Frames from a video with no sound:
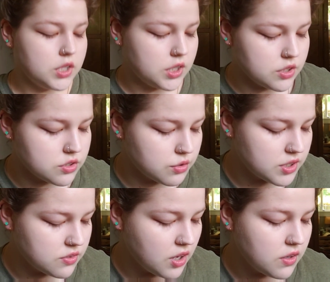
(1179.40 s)
Yeah, so
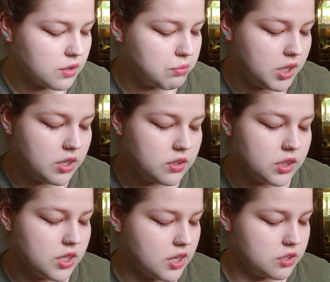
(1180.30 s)
it's not
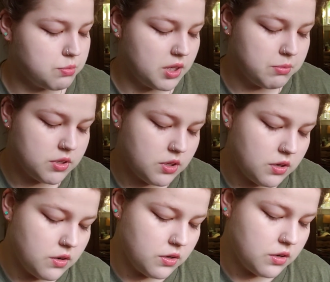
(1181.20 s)
immediately as
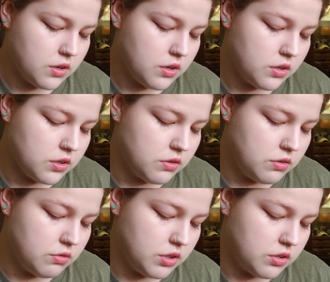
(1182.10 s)
pigmented. You
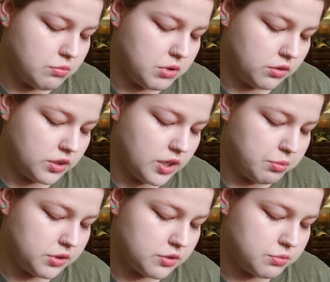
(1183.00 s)
do need to build it up a
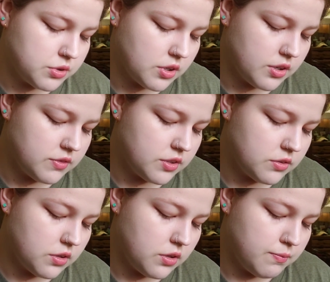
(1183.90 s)
little more,
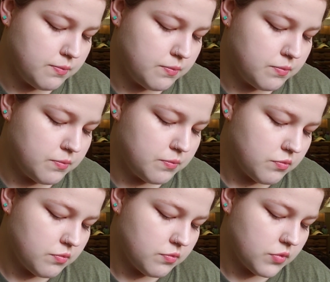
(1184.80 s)
obviously,
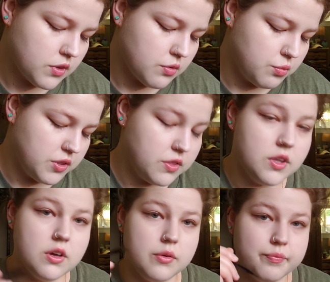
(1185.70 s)
with
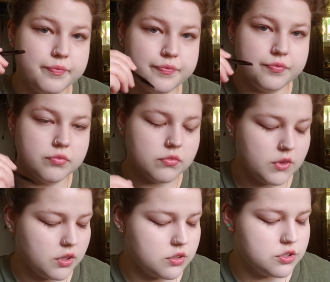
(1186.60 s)
the
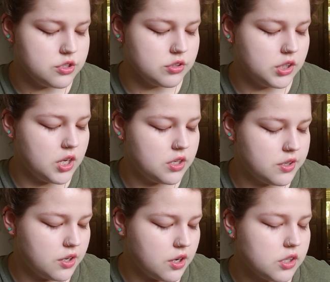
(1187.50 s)
Duraline
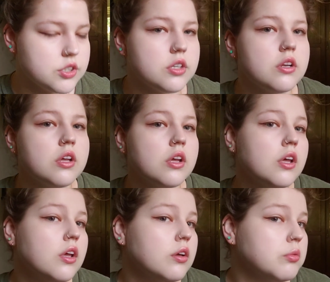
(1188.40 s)
concoction,
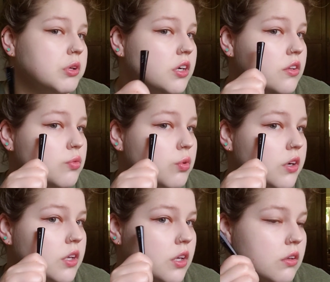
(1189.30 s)
but it is
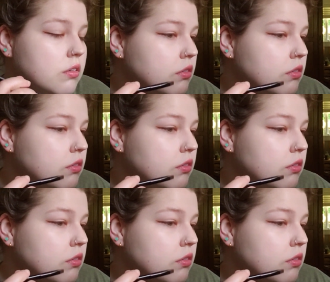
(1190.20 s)
working.